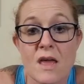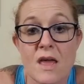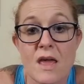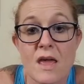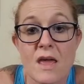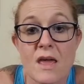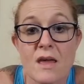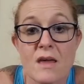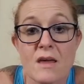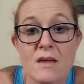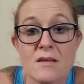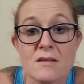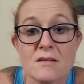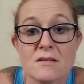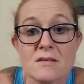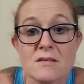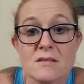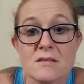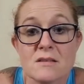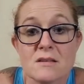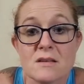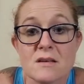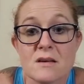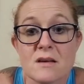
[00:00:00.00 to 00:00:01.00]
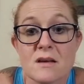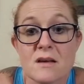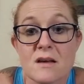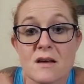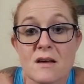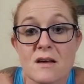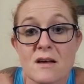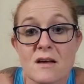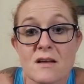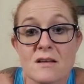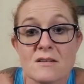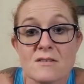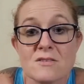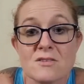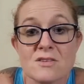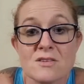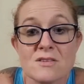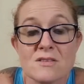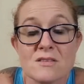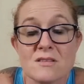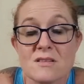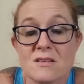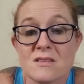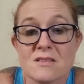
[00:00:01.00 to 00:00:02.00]
and
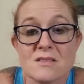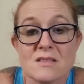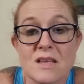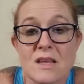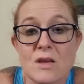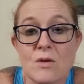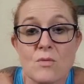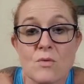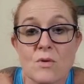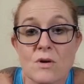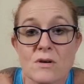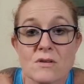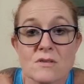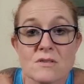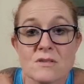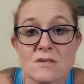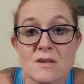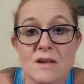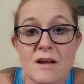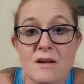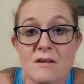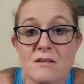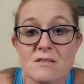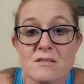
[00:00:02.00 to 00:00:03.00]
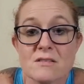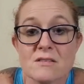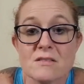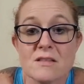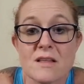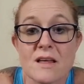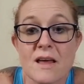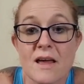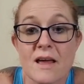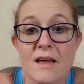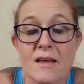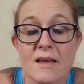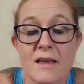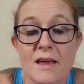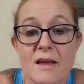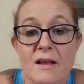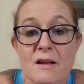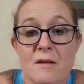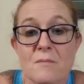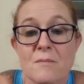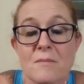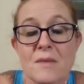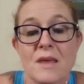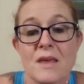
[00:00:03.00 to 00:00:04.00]
just the C word scares the heck out
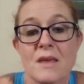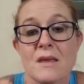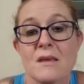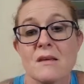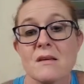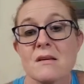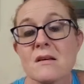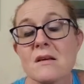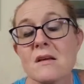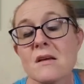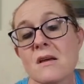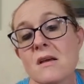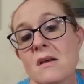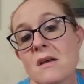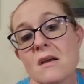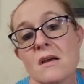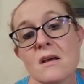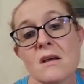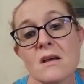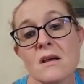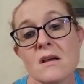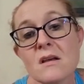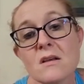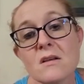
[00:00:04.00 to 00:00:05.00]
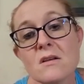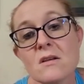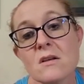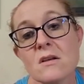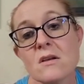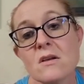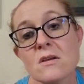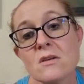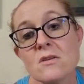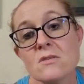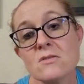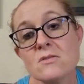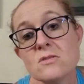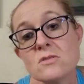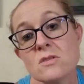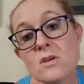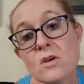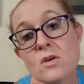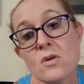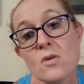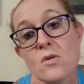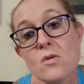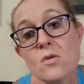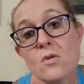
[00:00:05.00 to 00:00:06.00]
of me.
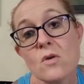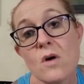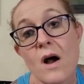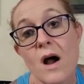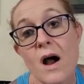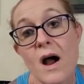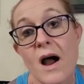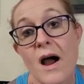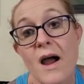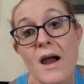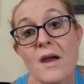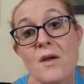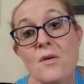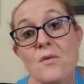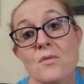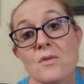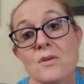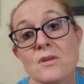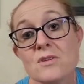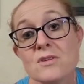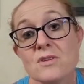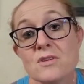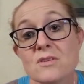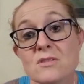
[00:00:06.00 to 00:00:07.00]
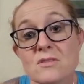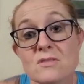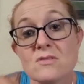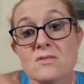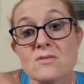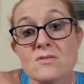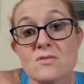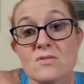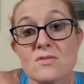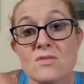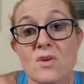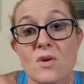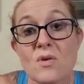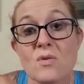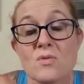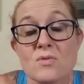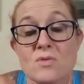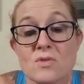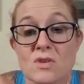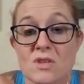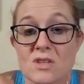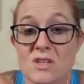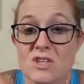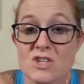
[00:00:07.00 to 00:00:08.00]
So I would just go
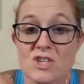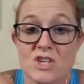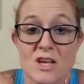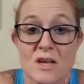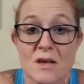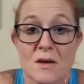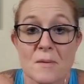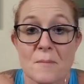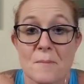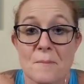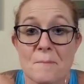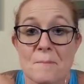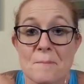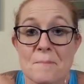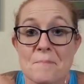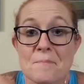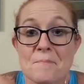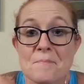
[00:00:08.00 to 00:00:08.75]
to the gym